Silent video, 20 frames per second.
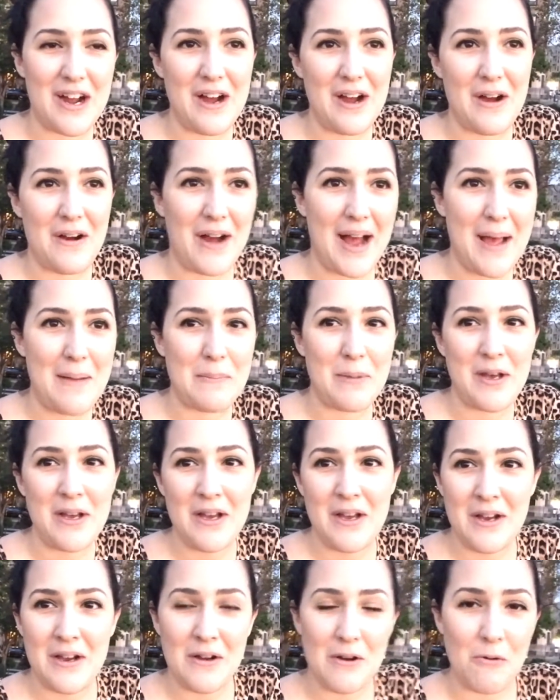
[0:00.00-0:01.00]
Oh, I'm
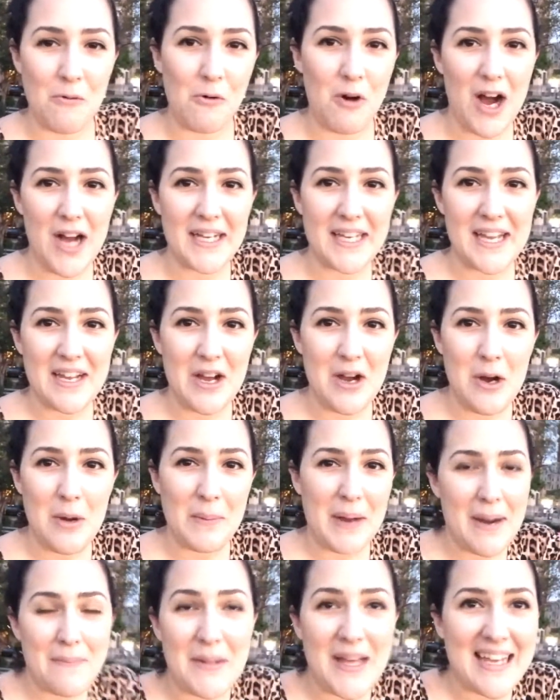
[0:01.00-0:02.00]
walking
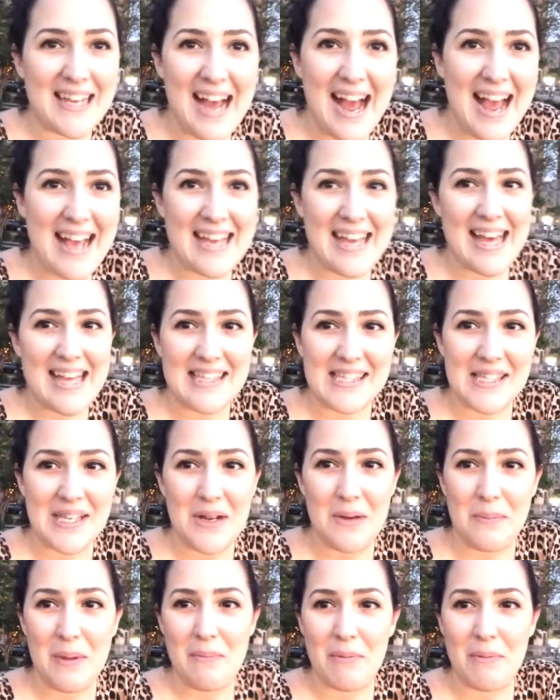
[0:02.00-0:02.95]
home. And I'm like, I guess so.